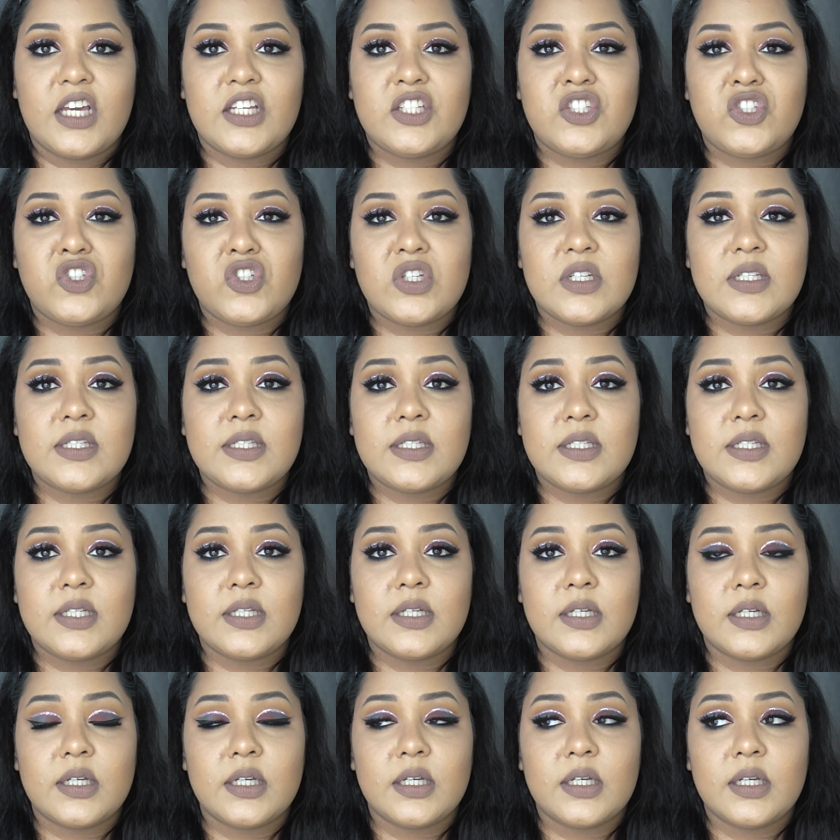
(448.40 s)
It's
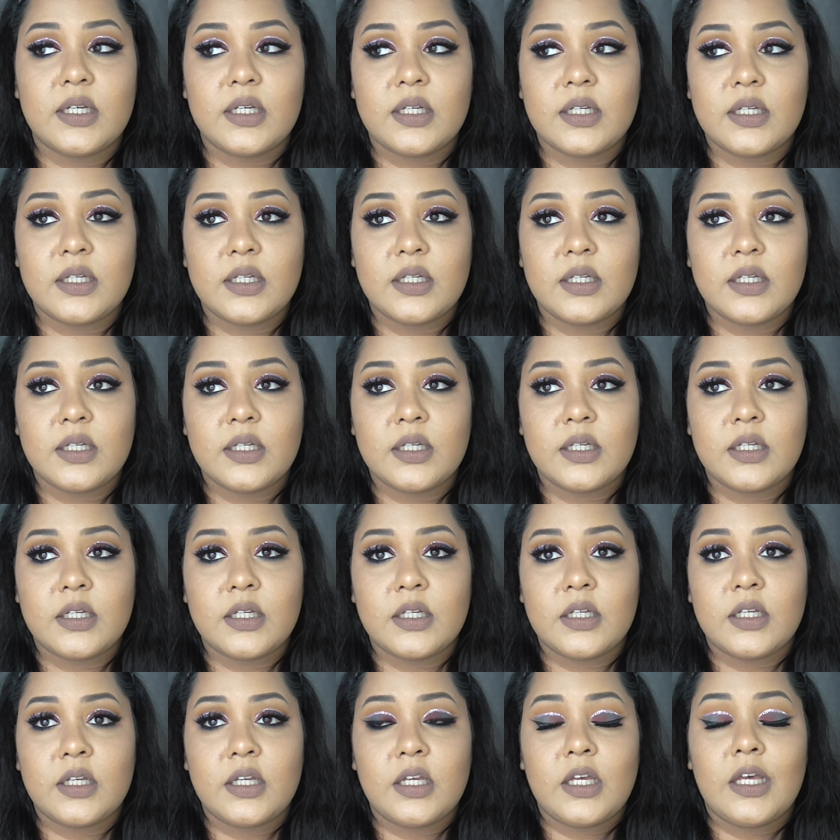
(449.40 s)
just,
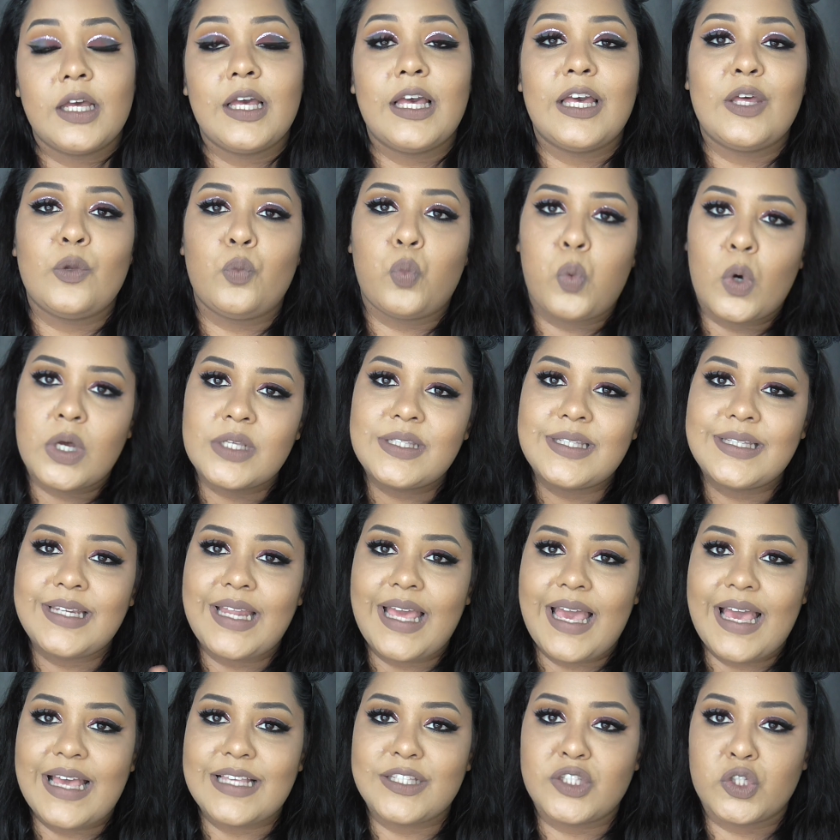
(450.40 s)
it
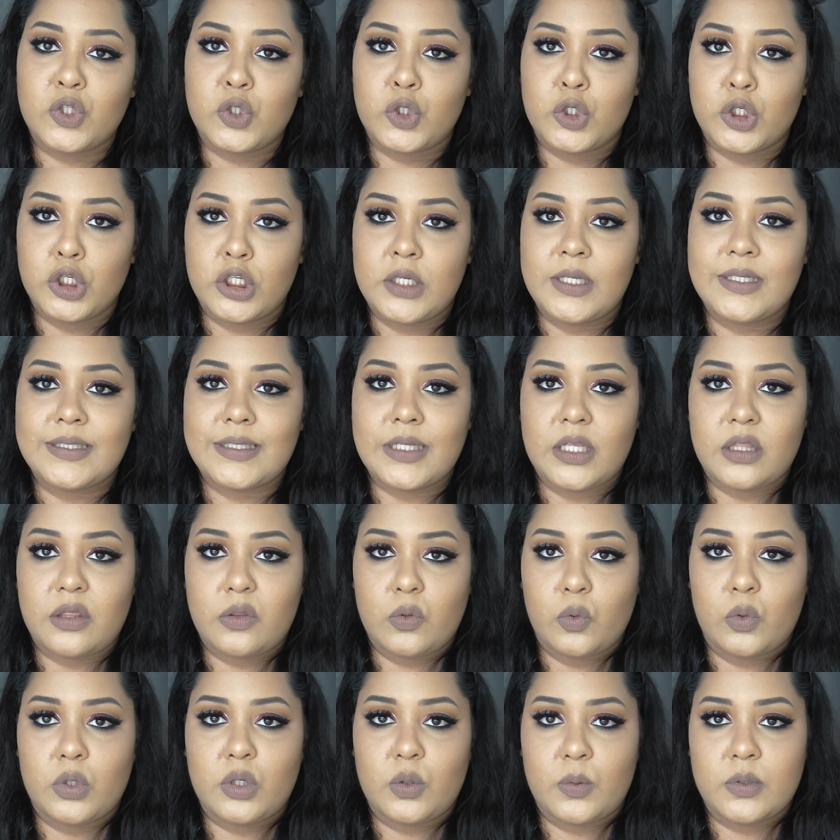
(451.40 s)
wasn't as good as I
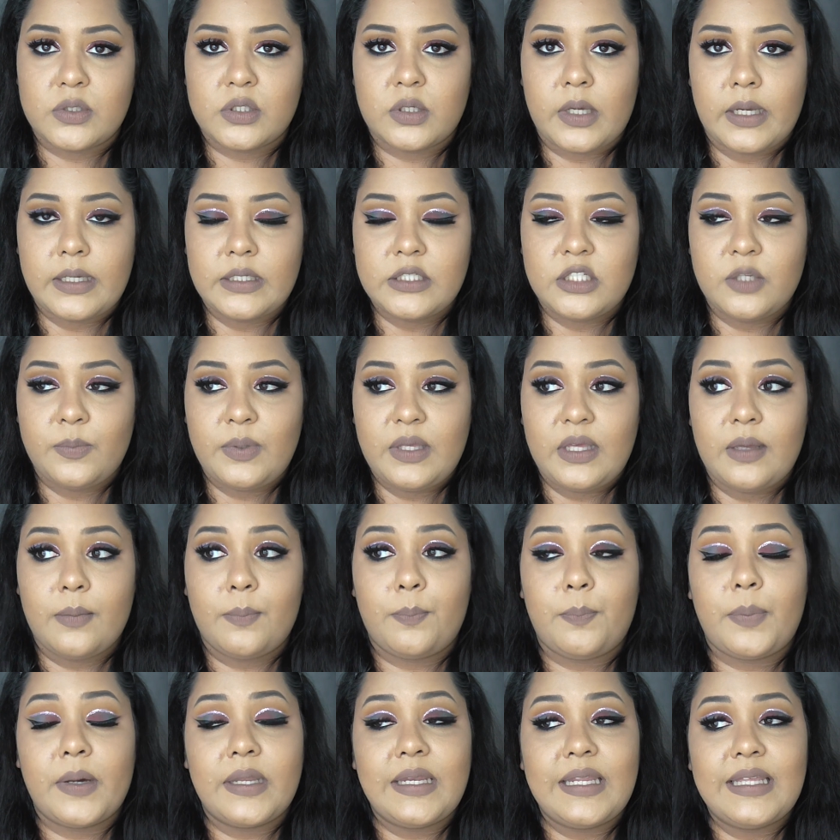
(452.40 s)
thought it was going to
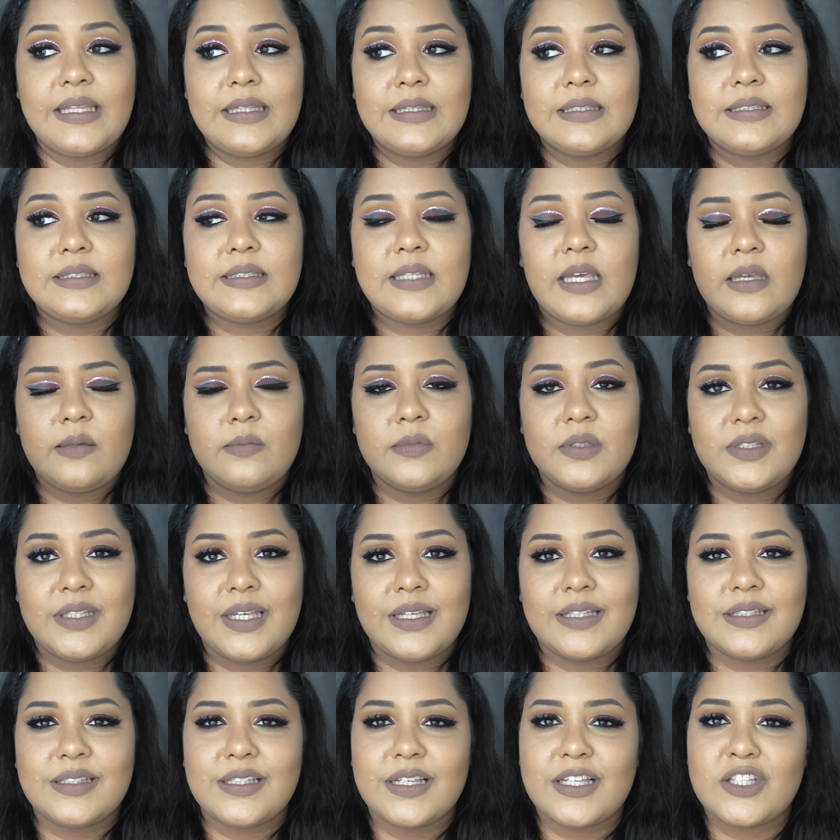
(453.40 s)
be. But in the same
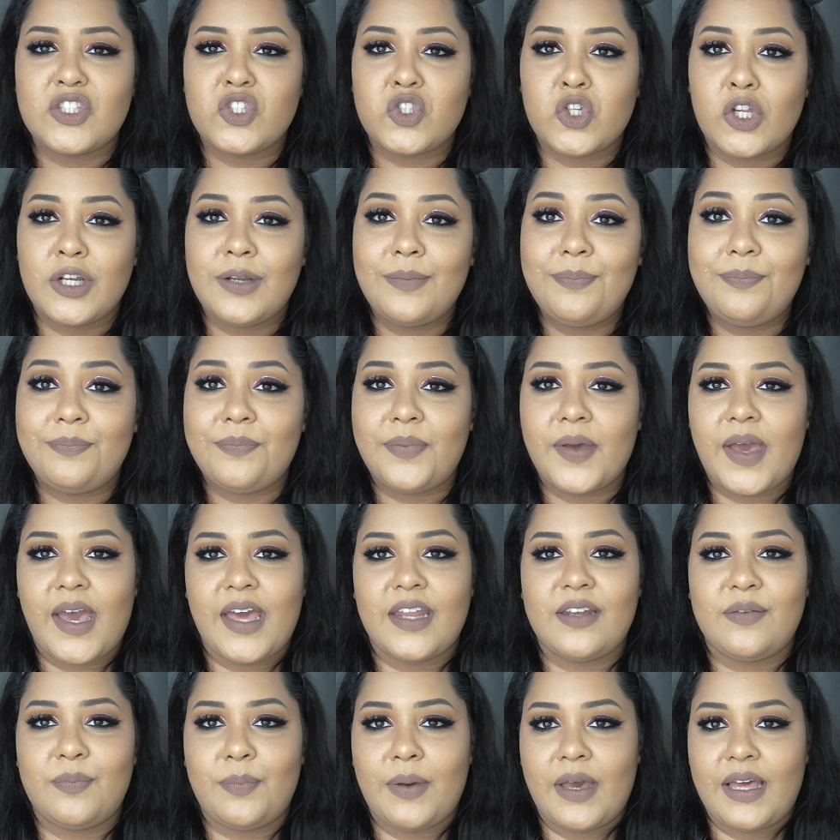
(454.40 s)
sense, it's not a
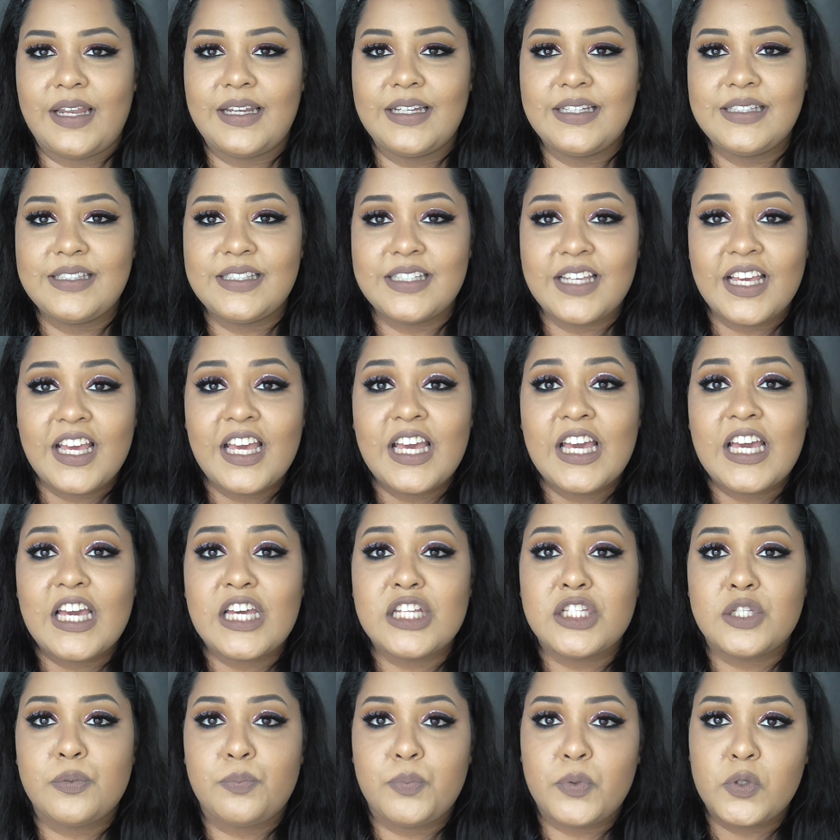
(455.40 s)
bad palette.
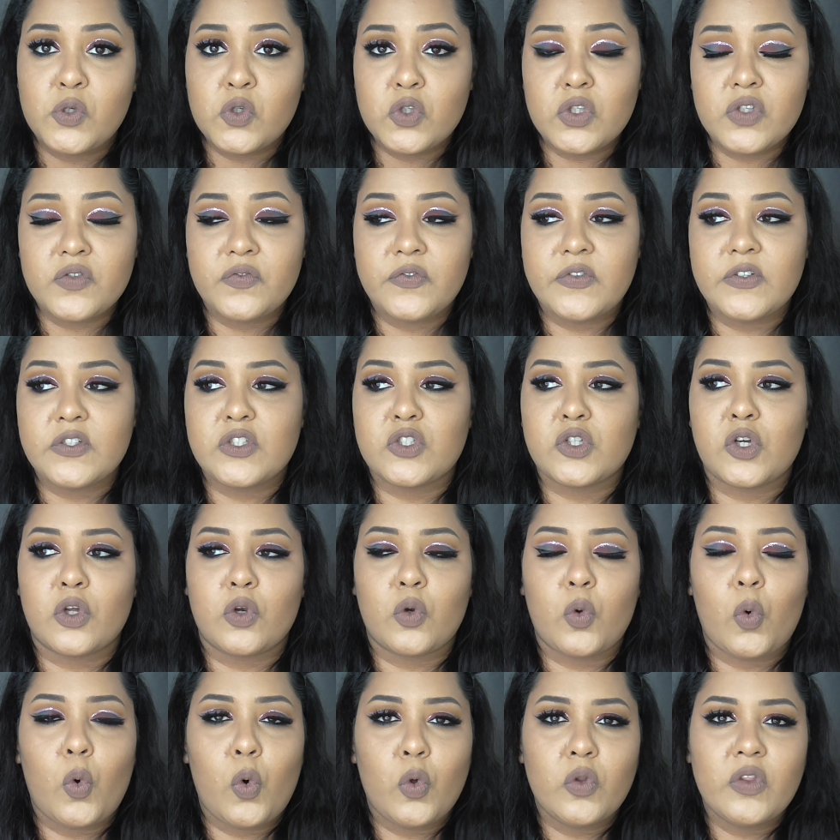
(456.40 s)
It's beautiful. It's
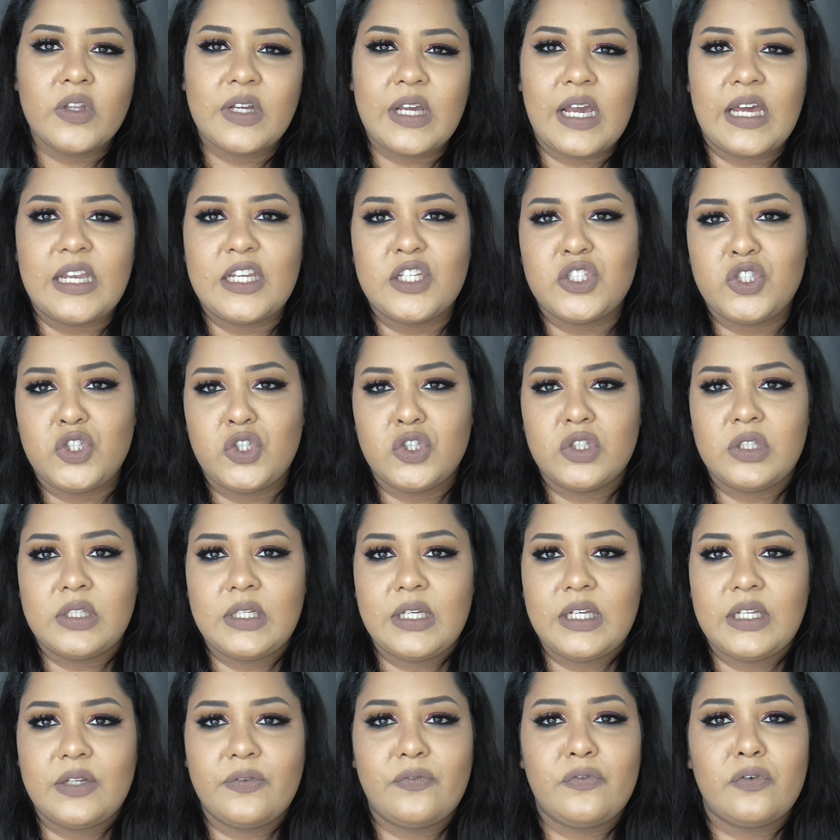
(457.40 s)
got all the colors you
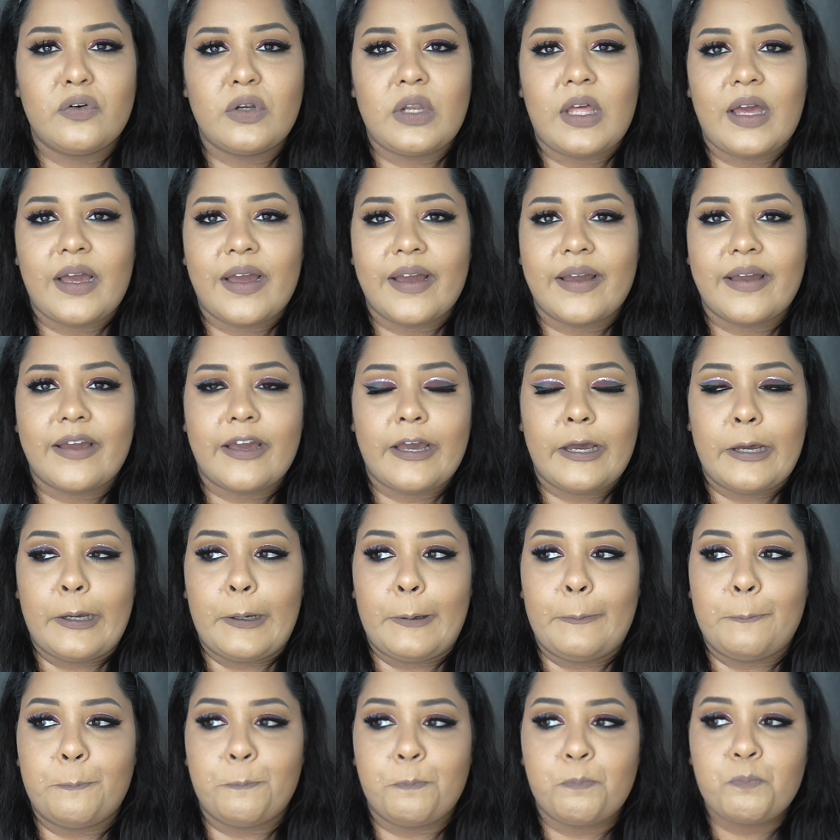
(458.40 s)
need for like
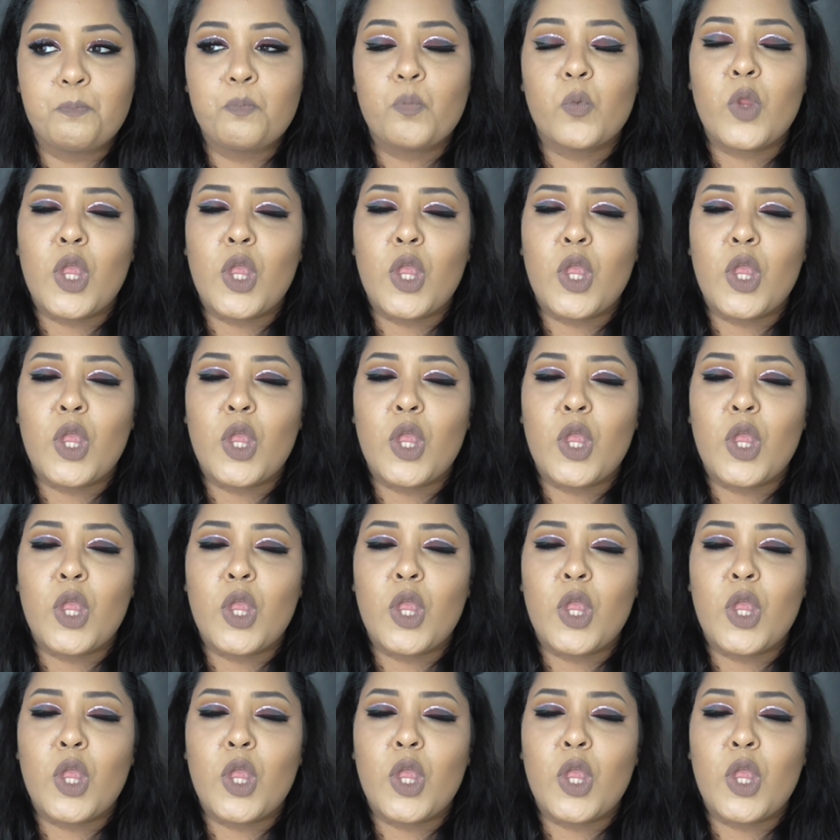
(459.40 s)
a